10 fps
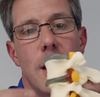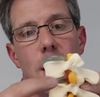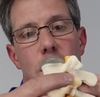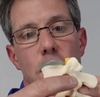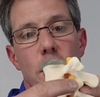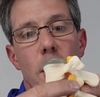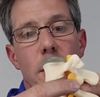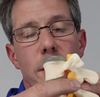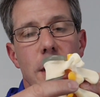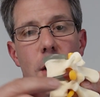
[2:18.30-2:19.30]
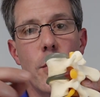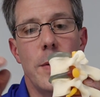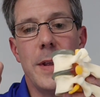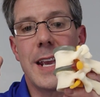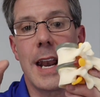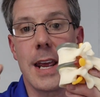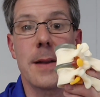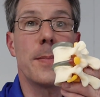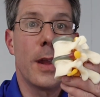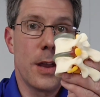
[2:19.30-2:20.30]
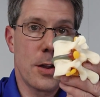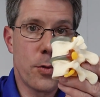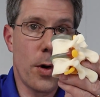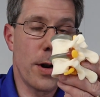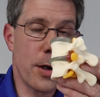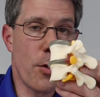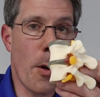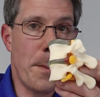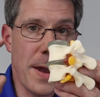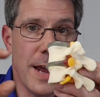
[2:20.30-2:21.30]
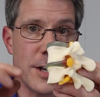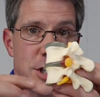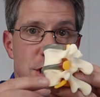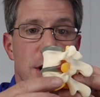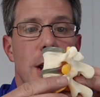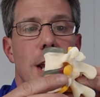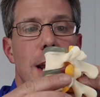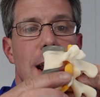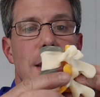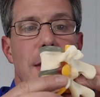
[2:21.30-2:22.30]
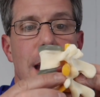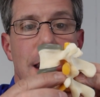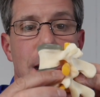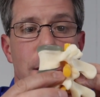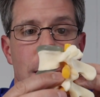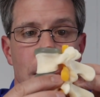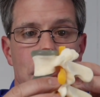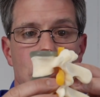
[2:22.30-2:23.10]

nerve here would be getting quote unquote pinched in that area.